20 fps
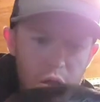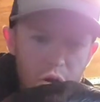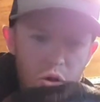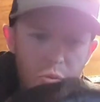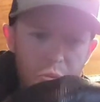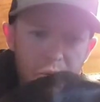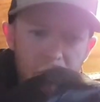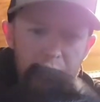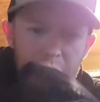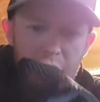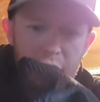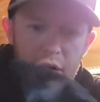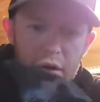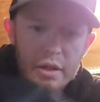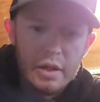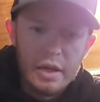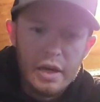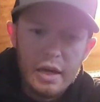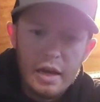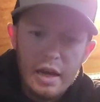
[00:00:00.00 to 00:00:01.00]
a little bit better
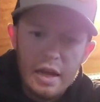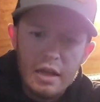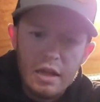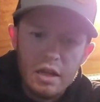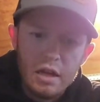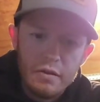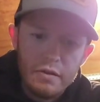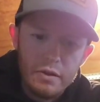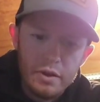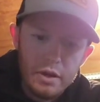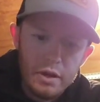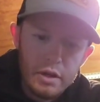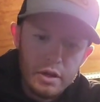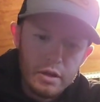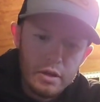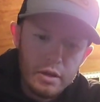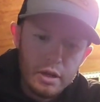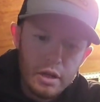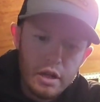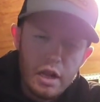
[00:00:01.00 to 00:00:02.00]
than that. I love
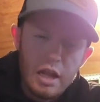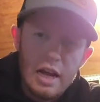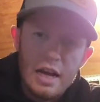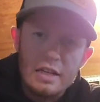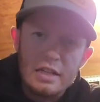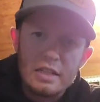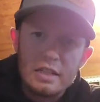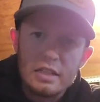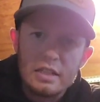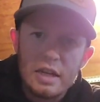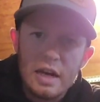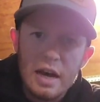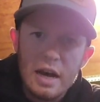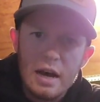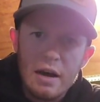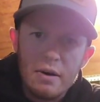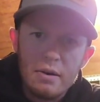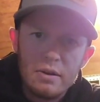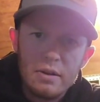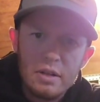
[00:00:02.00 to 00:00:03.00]
the classic
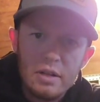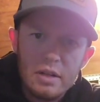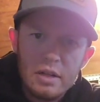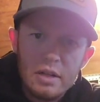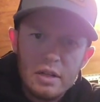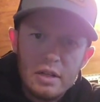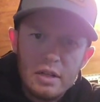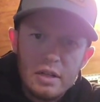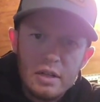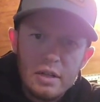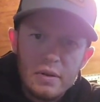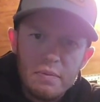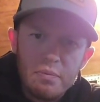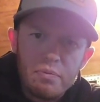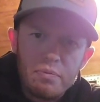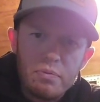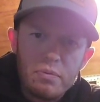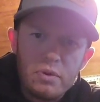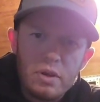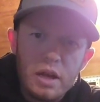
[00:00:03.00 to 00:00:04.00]
style
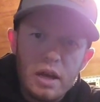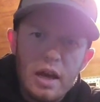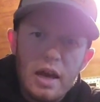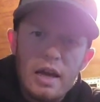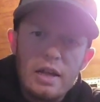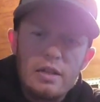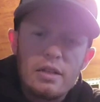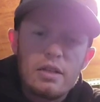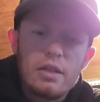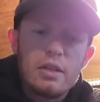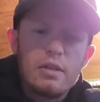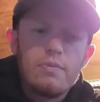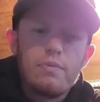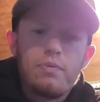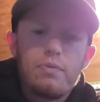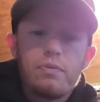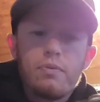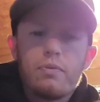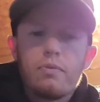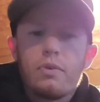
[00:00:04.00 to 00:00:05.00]
hats.
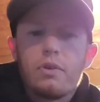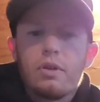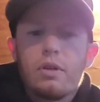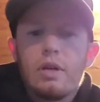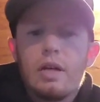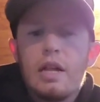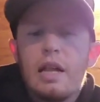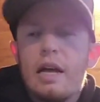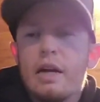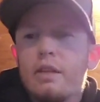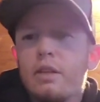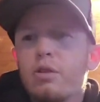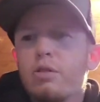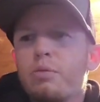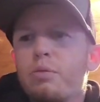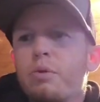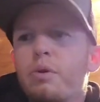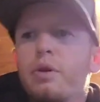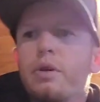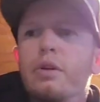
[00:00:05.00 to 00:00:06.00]
I like those
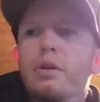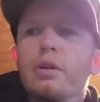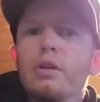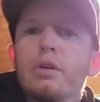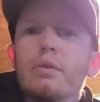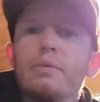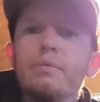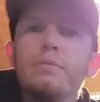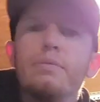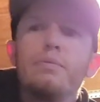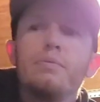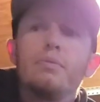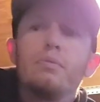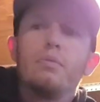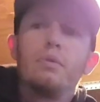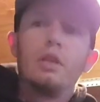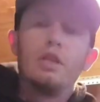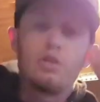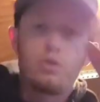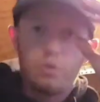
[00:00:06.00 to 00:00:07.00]
pretty good.
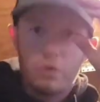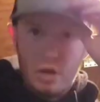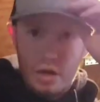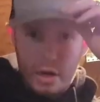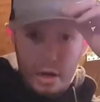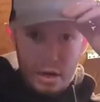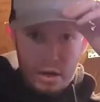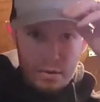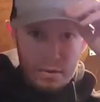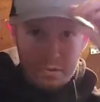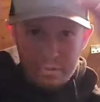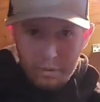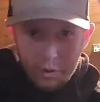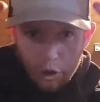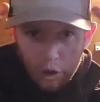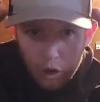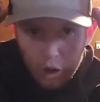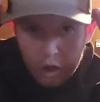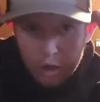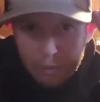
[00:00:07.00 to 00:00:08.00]
This one right here,
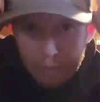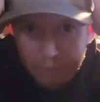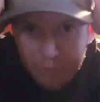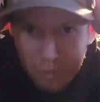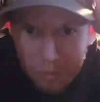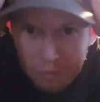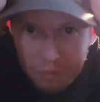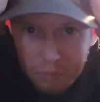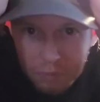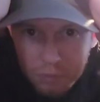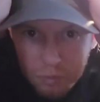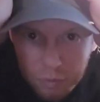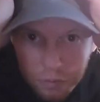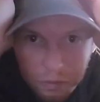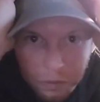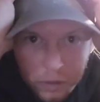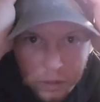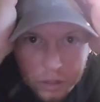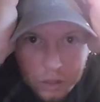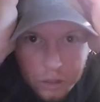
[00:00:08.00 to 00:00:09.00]
good.
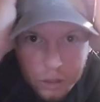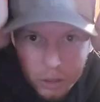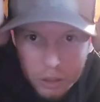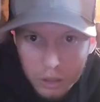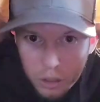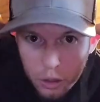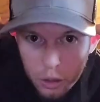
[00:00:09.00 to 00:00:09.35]
Fits good